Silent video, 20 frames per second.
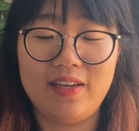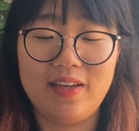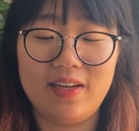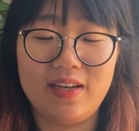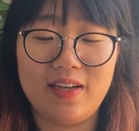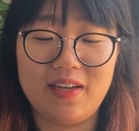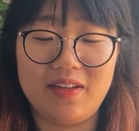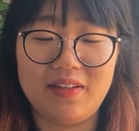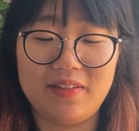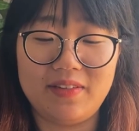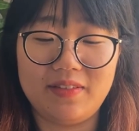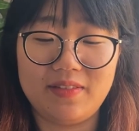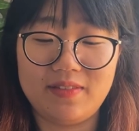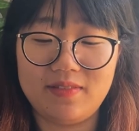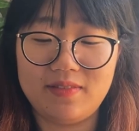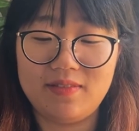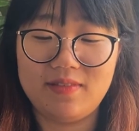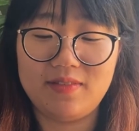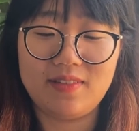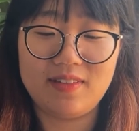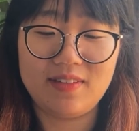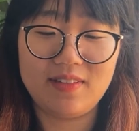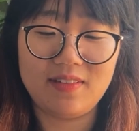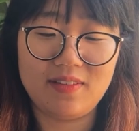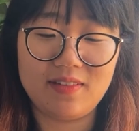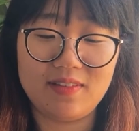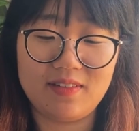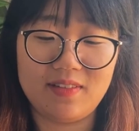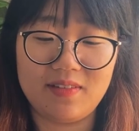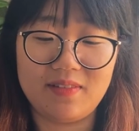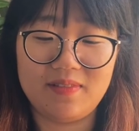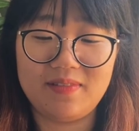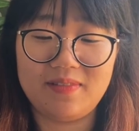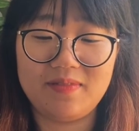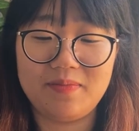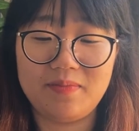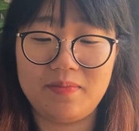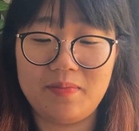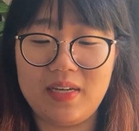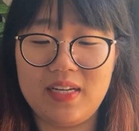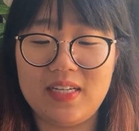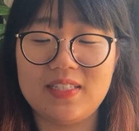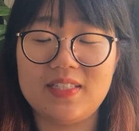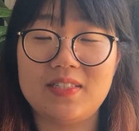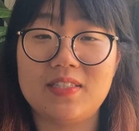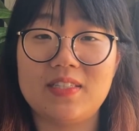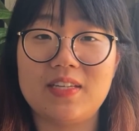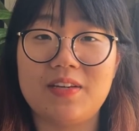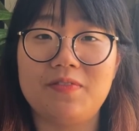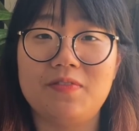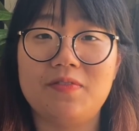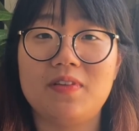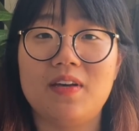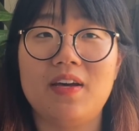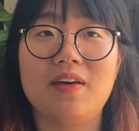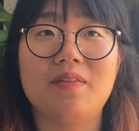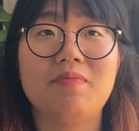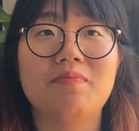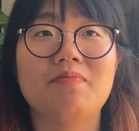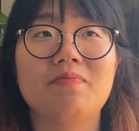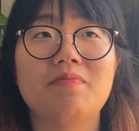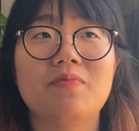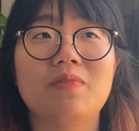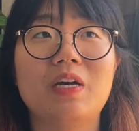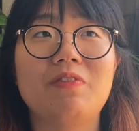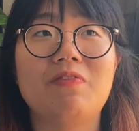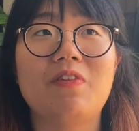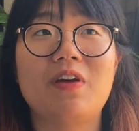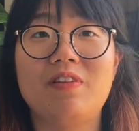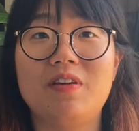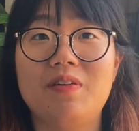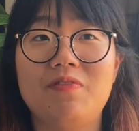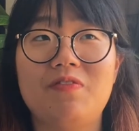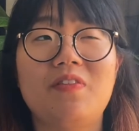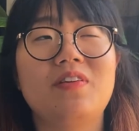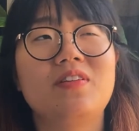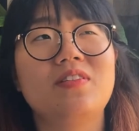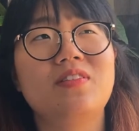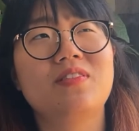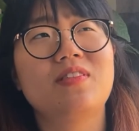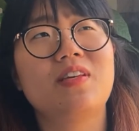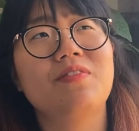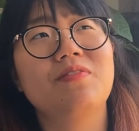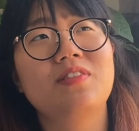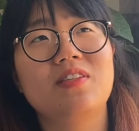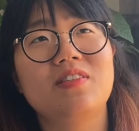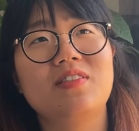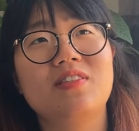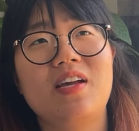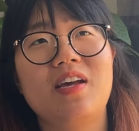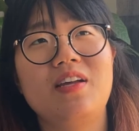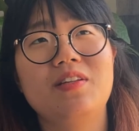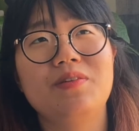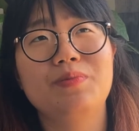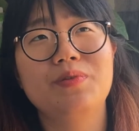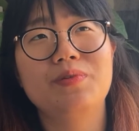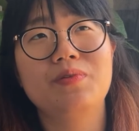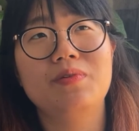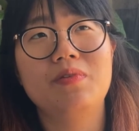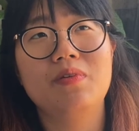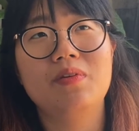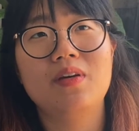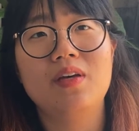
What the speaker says: and you know, being a very very self-sustainable.